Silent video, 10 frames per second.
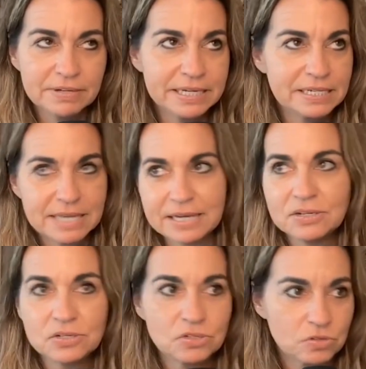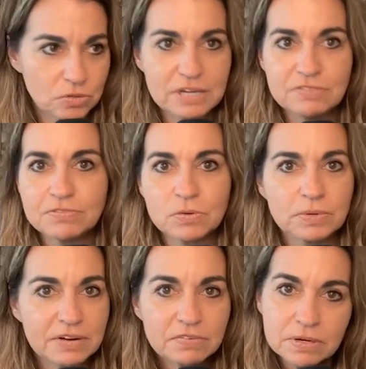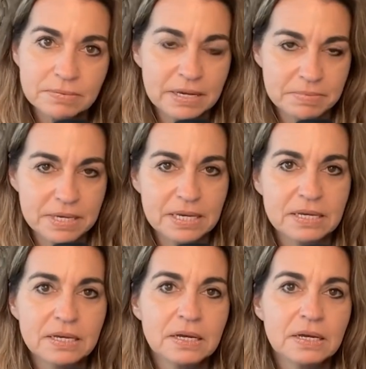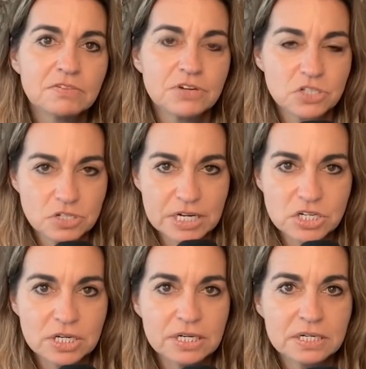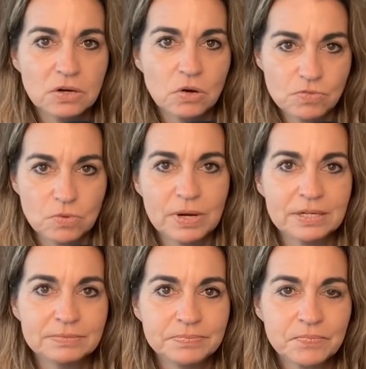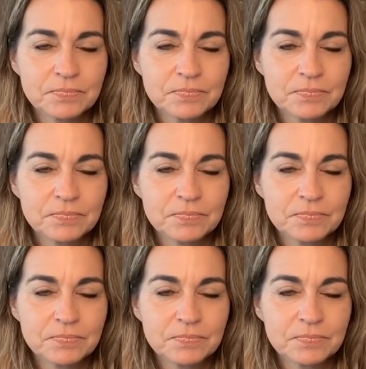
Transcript: like sadness or grief or whatever it might be, frustration, overwhelm,